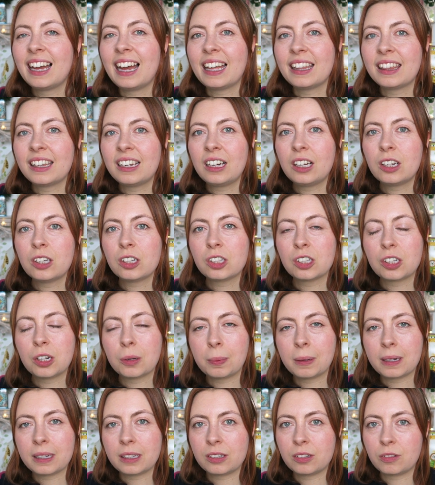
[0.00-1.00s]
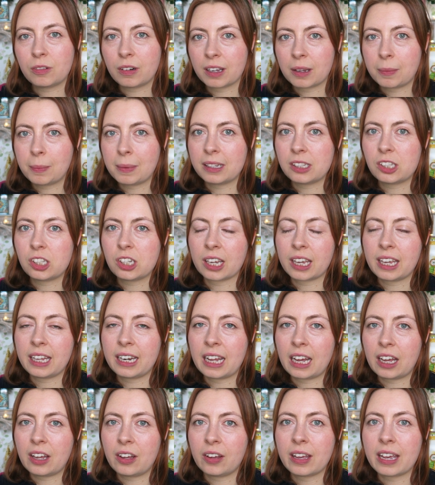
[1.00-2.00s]
And the last shop I'd recommend
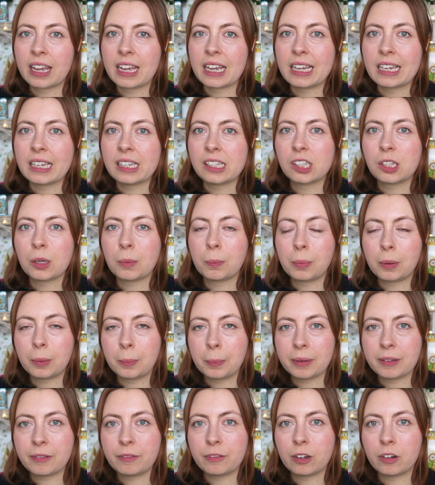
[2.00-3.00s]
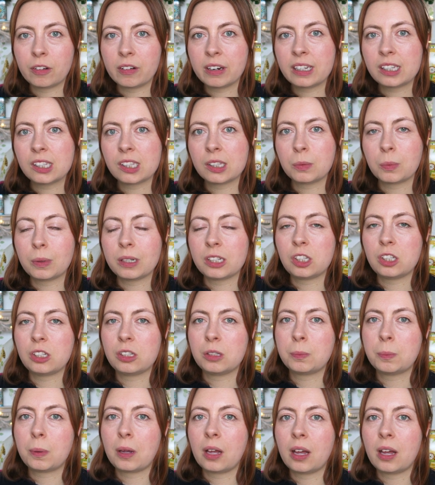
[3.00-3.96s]
checking out is Bombi Forest, which is